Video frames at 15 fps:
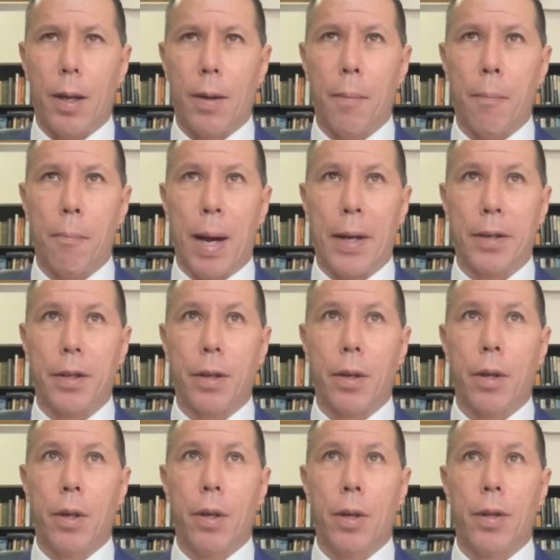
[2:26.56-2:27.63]
But
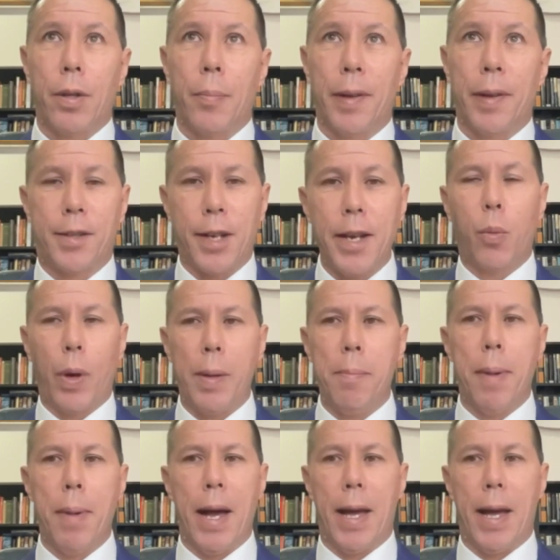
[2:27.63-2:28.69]
the mistake we
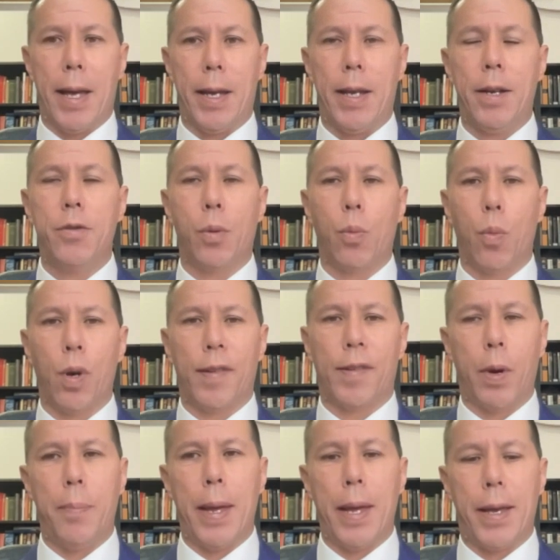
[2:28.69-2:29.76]
made was we
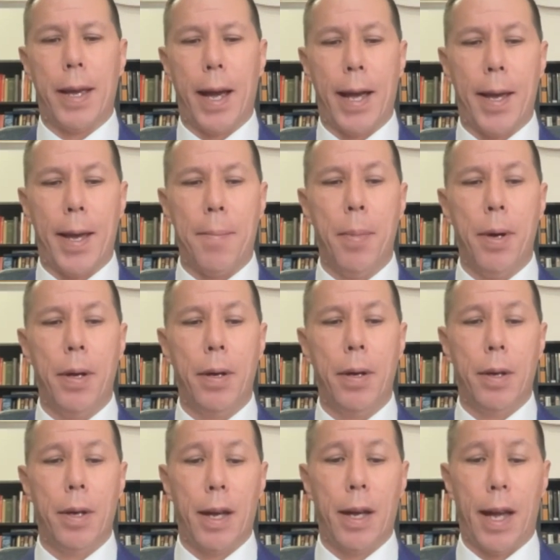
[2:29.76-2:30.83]
became,
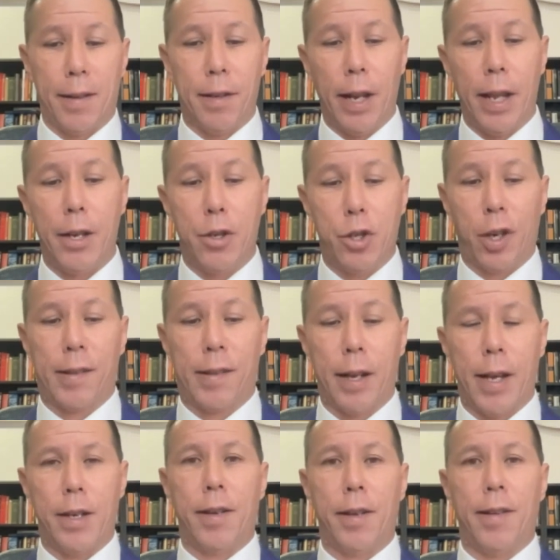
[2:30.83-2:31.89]
as
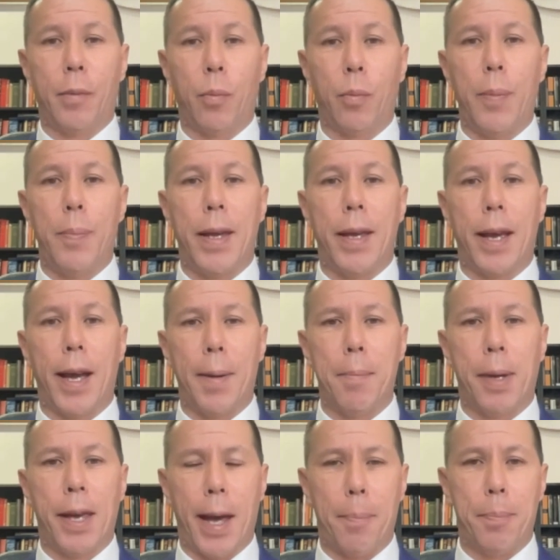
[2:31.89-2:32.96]
legislators, we became
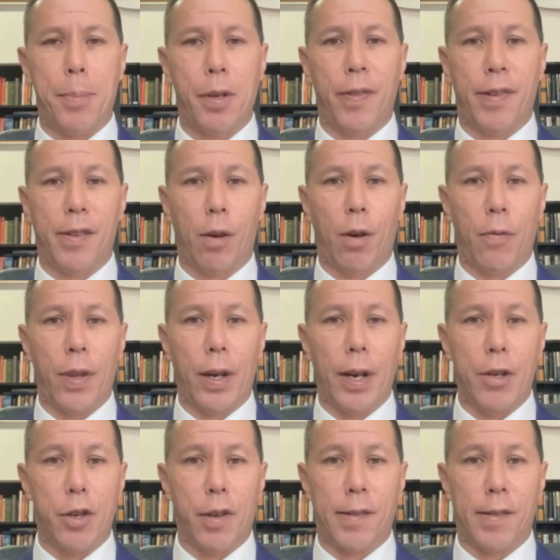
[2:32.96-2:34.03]
captives of the
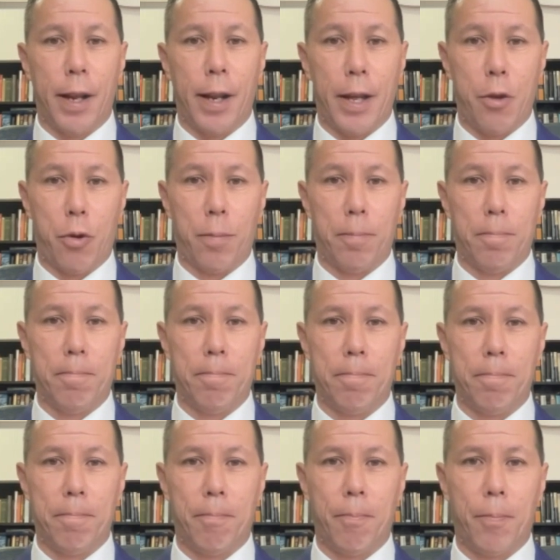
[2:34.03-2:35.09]
legislation.
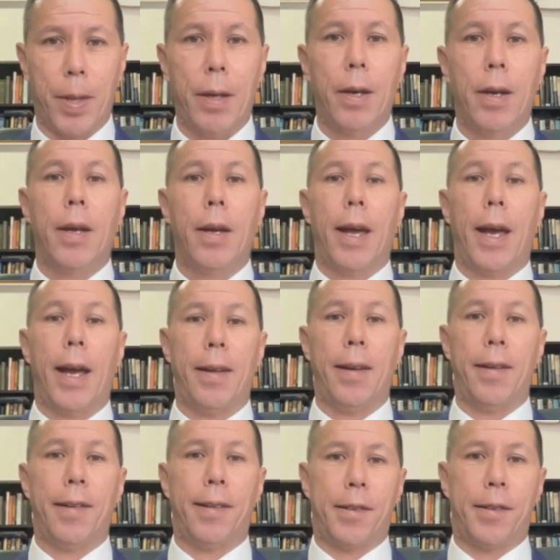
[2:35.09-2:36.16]
And
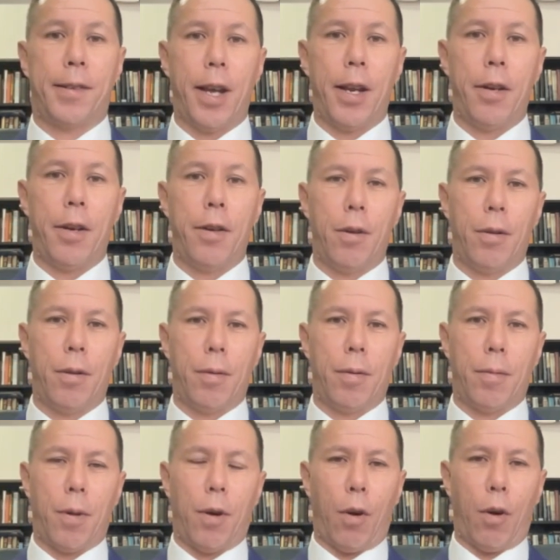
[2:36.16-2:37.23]
instead
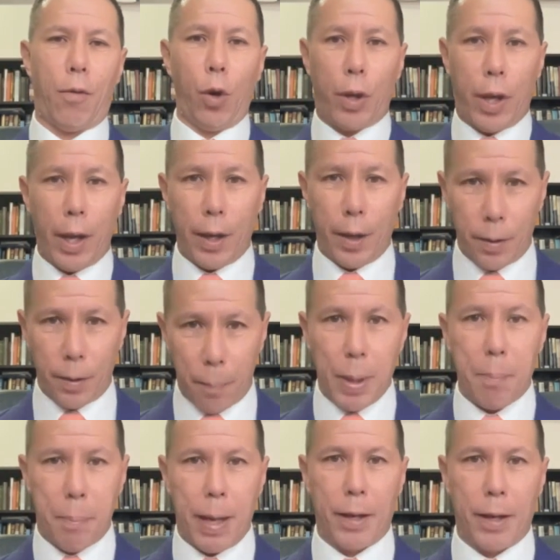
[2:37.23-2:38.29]
of looking at the
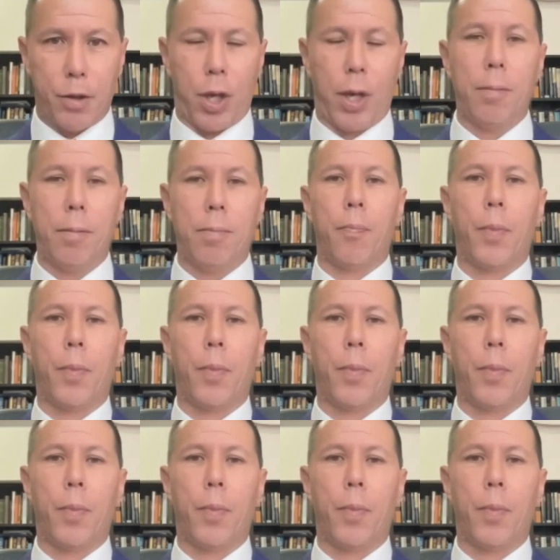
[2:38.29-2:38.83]
big picture,